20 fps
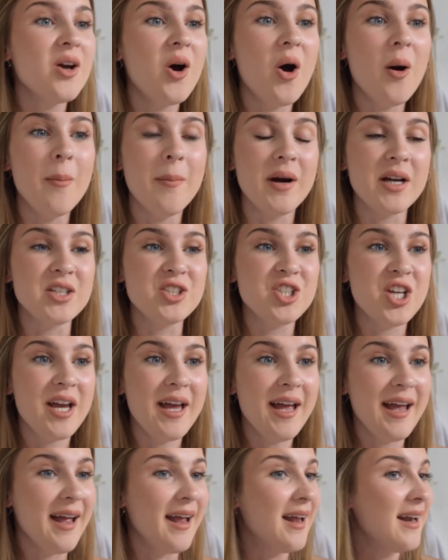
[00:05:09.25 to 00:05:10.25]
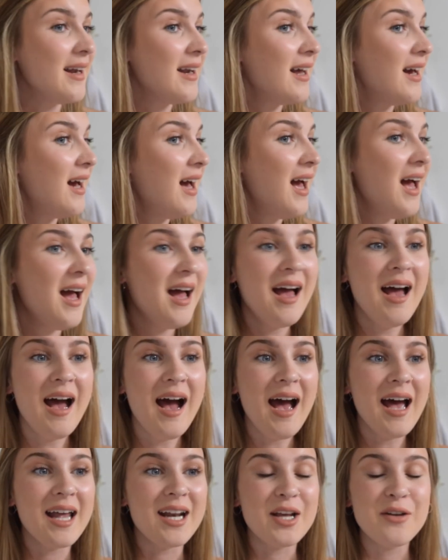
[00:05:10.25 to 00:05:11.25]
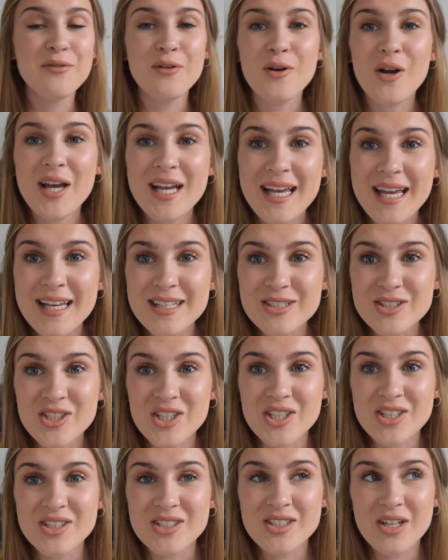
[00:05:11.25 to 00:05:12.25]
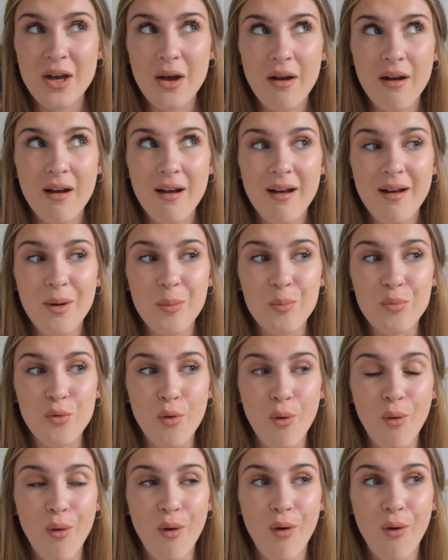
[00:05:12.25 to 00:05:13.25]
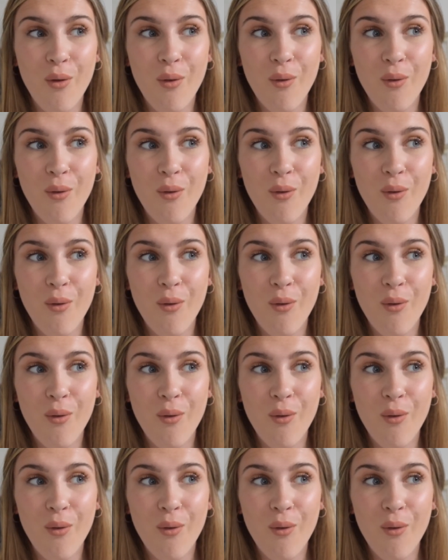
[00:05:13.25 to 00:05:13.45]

on my chin and I feel like it has just brought